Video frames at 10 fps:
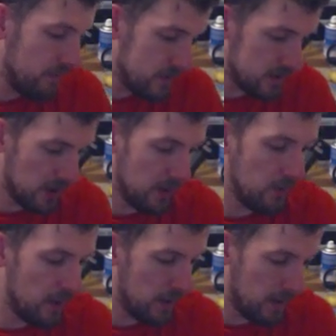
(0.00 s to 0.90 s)

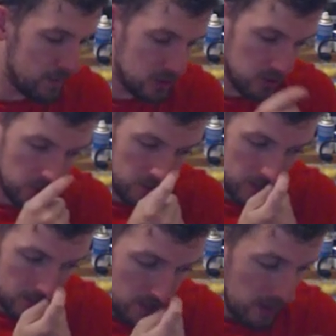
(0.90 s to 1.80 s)
So I'm sure
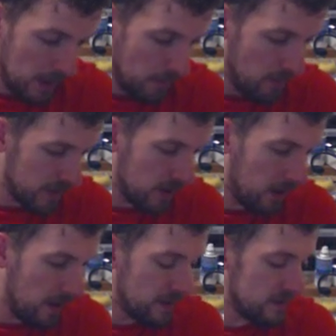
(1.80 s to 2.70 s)
a couple of my
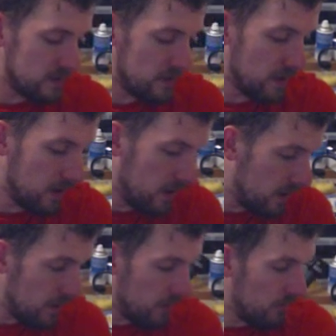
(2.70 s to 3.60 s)
clients that
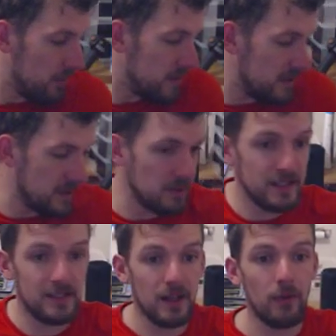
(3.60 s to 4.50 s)
have been sending me
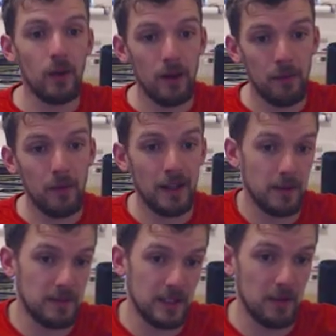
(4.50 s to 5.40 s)
stuff will end
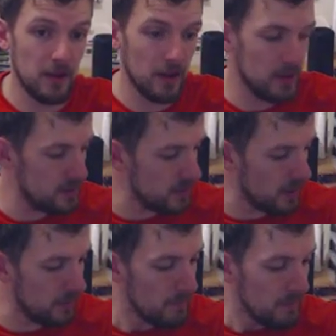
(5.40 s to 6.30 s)
up sending me those.
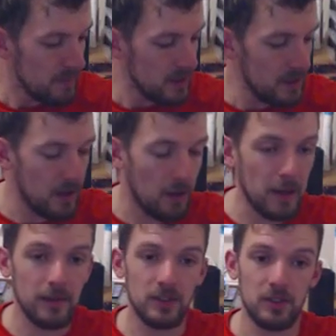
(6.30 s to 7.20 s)
So I'll be
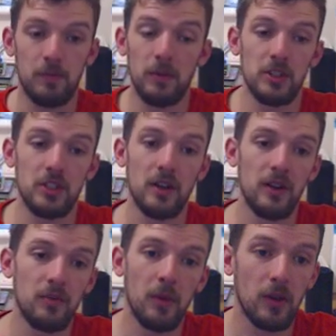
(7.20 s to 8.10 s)
able to probably show you
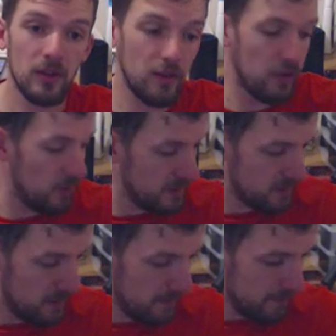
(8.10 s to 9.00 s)
those models in a few weeks'
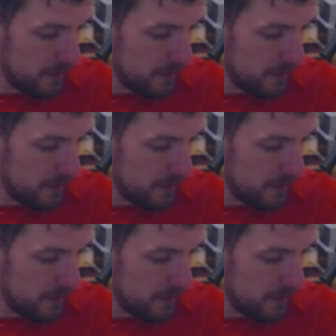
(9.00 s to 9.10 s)
time.